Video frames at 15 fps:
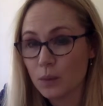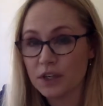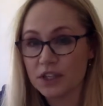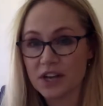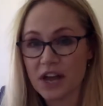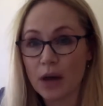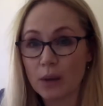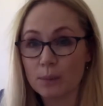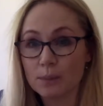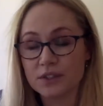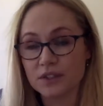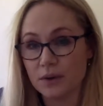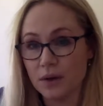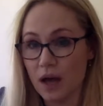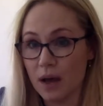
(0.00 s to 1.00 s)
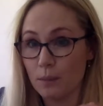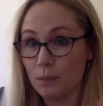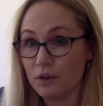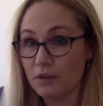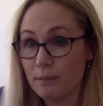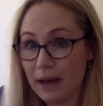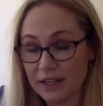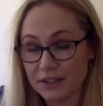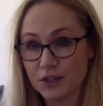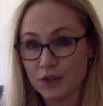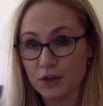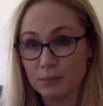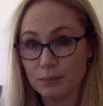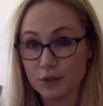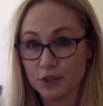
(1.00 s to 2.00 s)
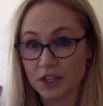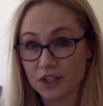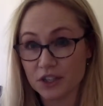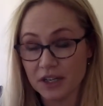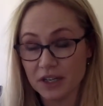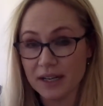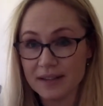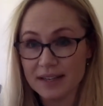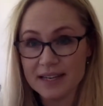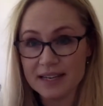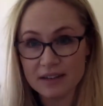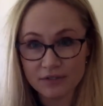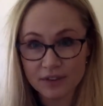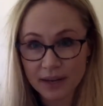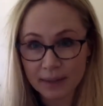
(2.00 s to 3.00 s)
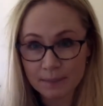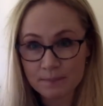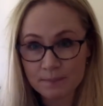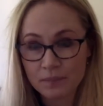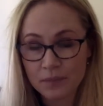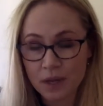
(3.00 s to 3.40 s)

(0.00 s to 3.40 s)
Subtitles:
which helps with melatonin production in the evening.